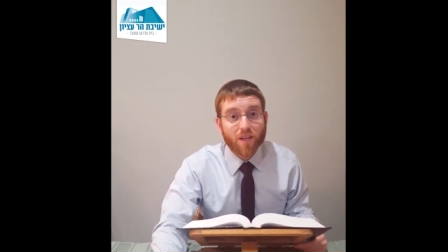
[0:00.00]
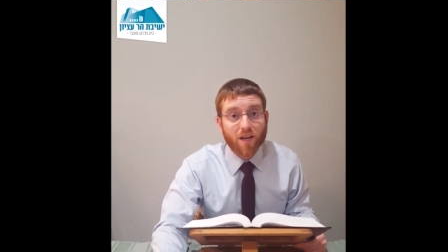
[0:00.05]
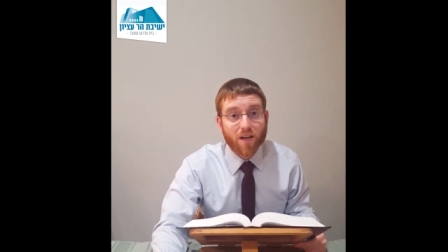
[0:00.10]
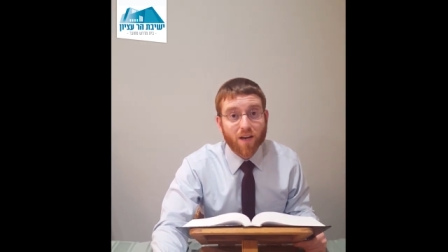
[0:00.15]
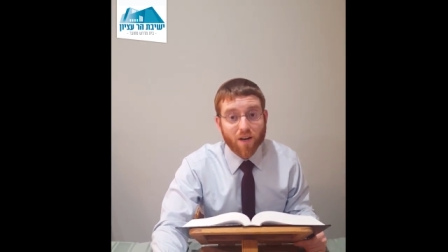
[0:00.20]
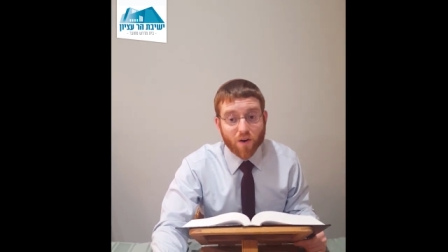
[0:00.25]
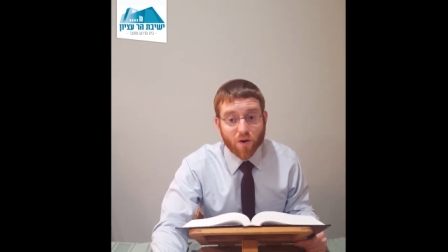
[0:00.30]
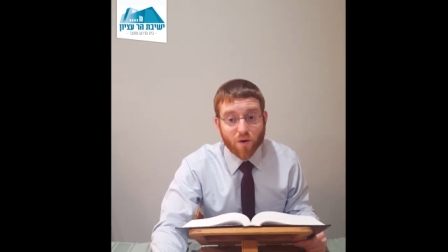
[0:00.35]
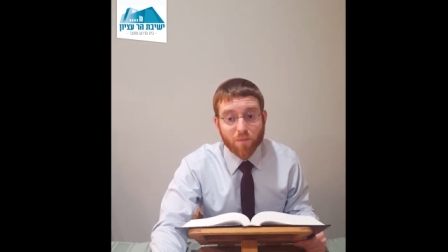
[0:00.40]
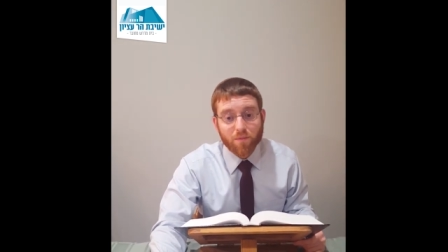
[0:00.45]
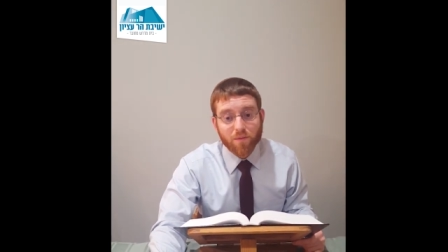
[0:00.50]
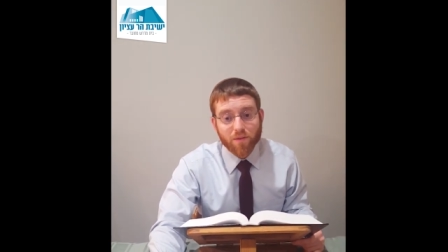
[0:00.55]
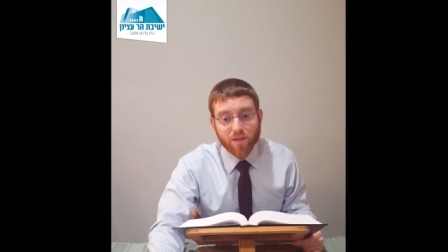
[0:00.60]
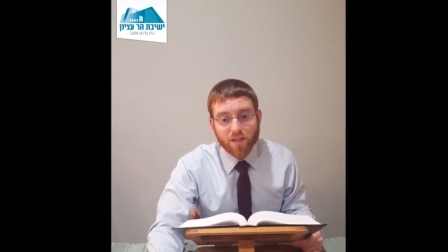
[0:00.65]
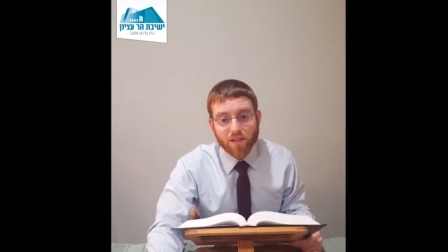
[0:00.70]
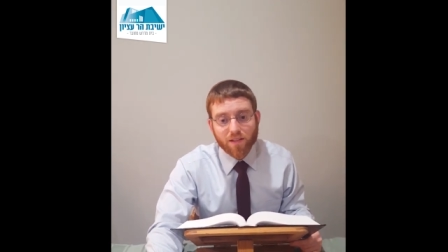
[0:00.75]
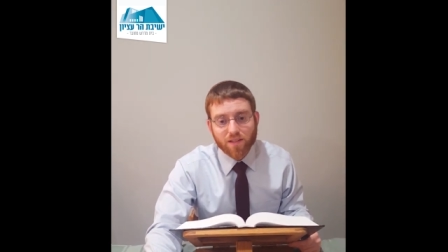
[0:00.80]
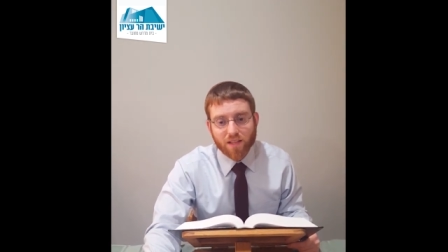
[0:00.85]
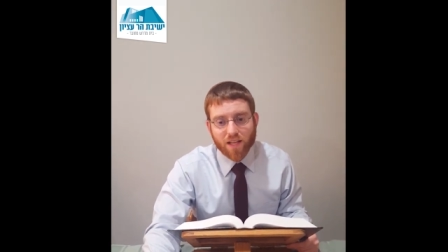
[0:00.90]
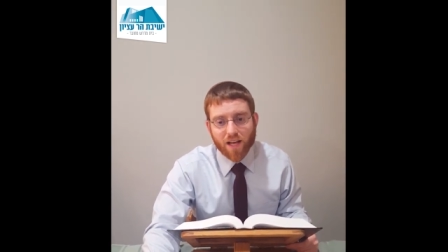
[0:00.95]
I hope,
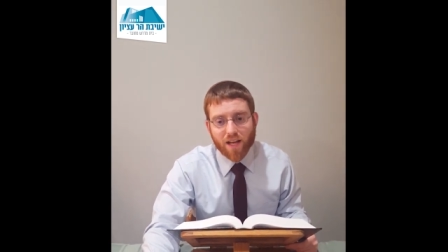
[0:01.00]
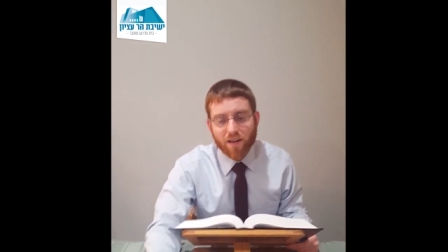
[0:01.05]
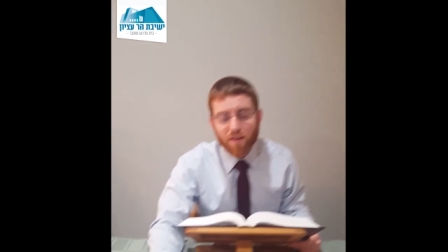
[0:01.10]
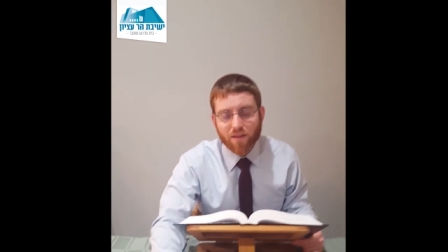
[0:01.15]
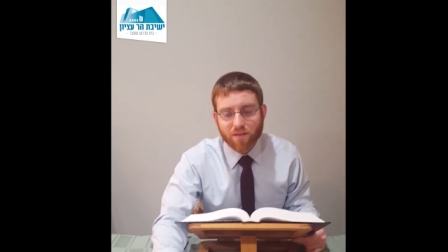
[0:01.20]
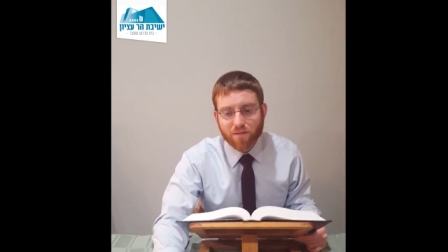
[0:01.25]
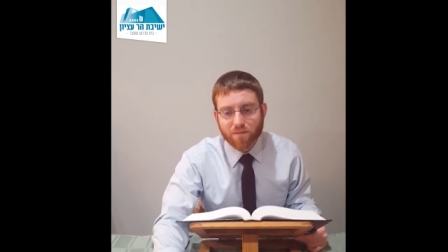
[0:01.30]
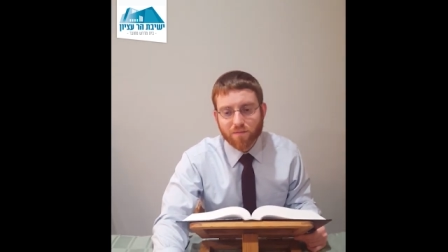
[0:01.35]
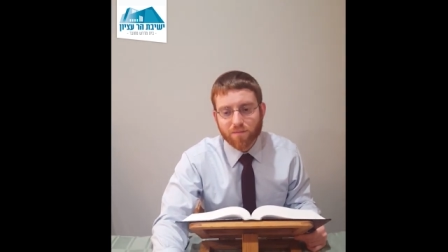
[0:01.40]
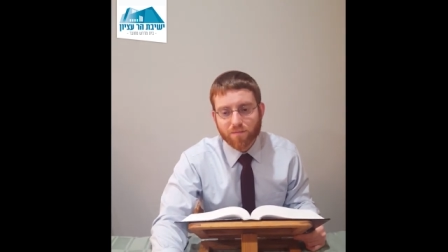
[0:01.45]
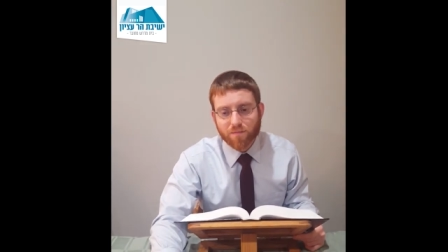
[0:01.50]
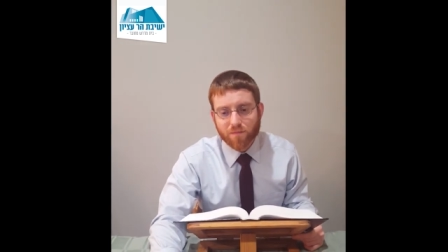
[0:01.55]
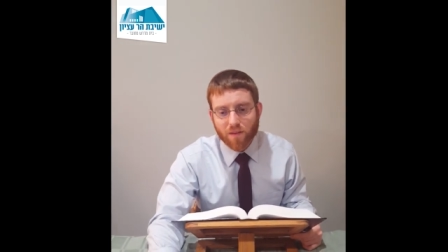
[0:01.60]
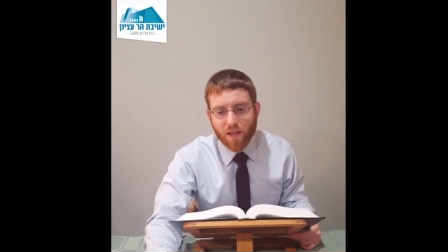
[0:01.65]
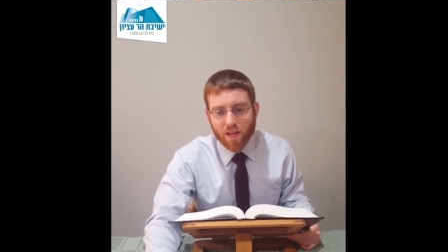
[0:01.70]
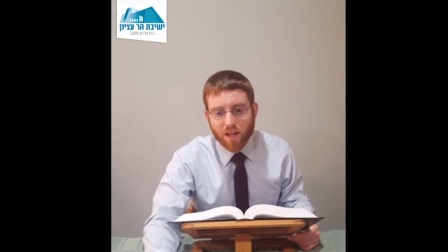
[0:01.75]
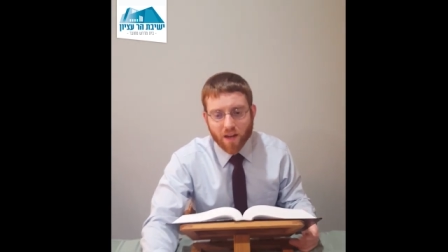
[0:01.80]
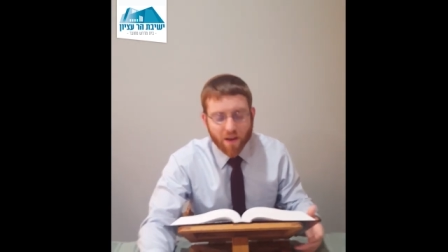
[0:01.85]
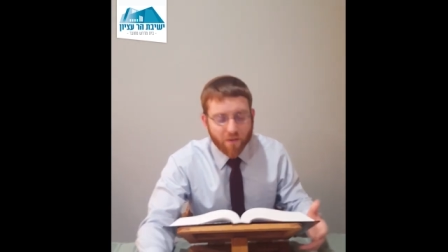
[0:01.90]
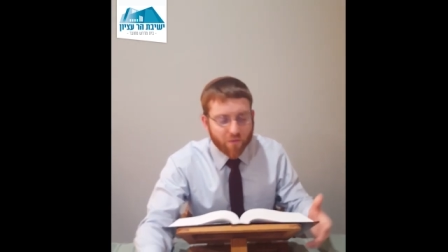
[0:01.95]
is that
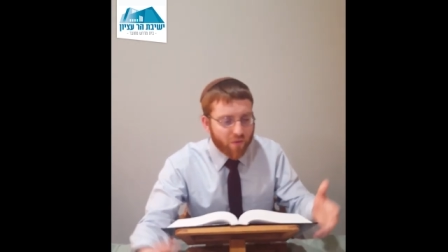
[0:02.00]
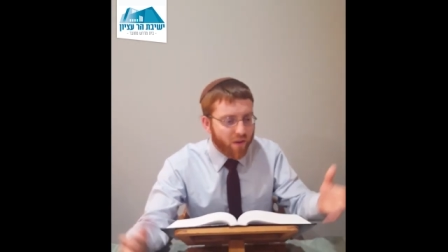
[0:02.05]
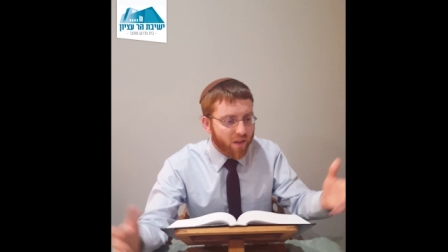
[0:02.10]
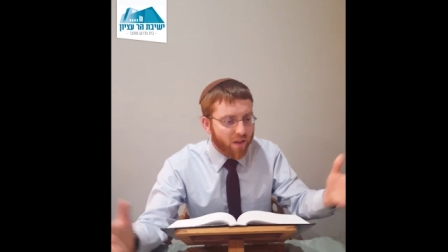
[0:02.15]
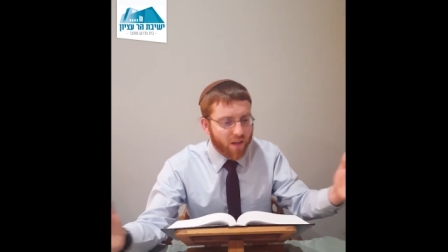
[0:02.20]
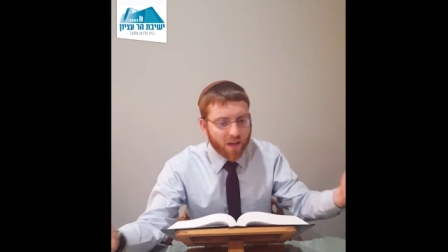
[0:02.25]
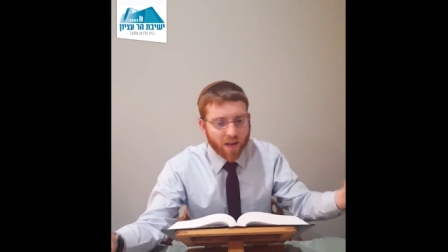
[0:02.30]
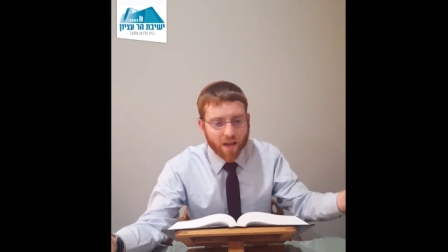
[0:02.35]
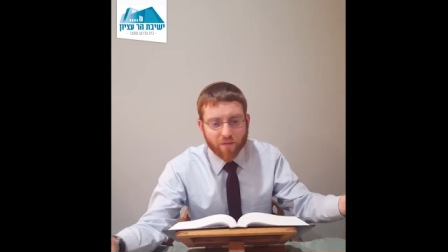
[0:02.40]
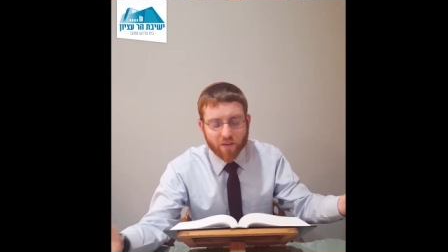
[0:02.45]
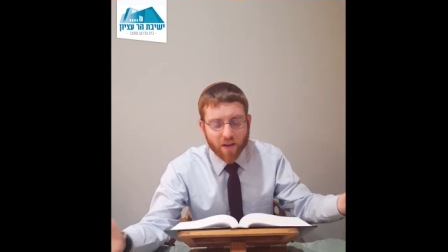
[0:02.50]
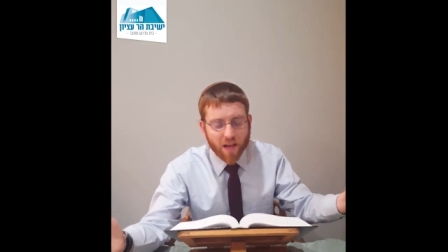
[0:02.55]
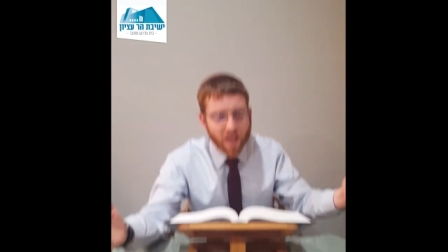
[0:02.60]
in every in every